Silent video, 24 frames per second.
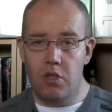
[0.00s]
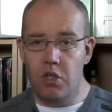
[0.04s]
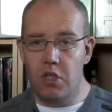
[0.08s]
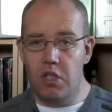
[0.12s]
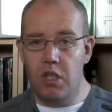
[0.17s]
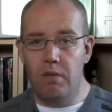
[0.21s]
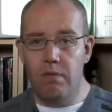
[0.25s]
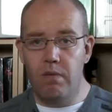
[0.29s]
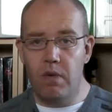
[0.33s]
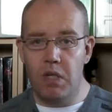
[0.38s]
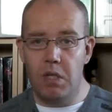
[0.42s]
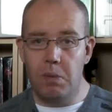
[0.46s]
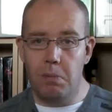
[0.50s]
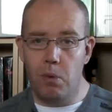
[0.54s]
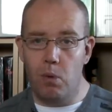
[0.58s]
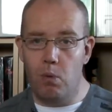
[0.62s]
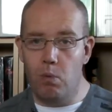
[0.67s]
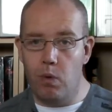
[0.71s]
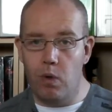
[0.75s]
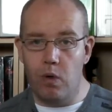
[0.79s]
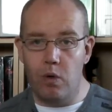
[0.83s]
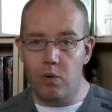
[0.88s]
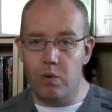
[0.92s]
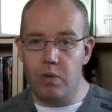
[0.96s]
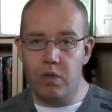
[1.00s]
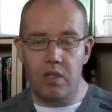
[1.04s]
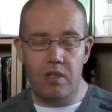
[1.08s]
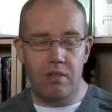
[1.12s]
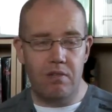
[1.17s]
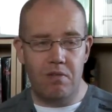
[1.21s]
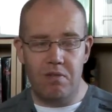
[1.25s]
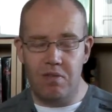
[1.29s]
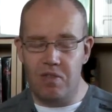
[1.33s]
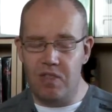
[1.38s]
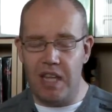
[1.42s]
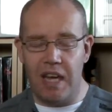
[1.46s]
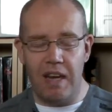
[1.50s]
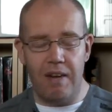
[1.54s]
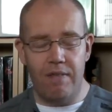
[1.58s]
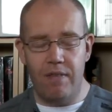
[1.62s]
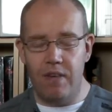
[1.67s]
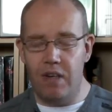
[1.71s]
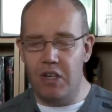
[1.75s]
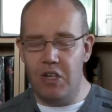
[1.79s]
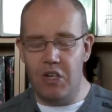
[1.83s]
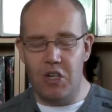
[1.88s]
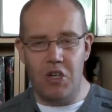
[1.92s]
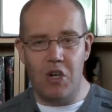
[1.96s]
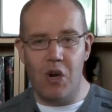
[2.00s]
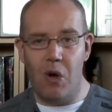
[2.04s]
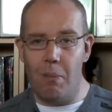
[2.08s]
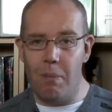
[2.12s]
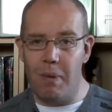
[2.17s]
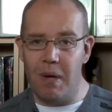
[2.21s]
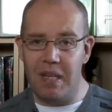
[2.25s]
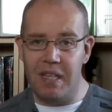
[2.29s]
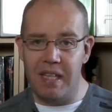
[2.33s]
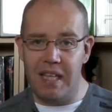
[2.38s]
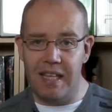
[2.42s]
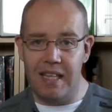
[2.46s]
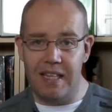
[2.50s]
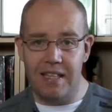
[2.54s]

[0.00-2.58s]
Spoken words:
as invisible walls, definitely should not be there.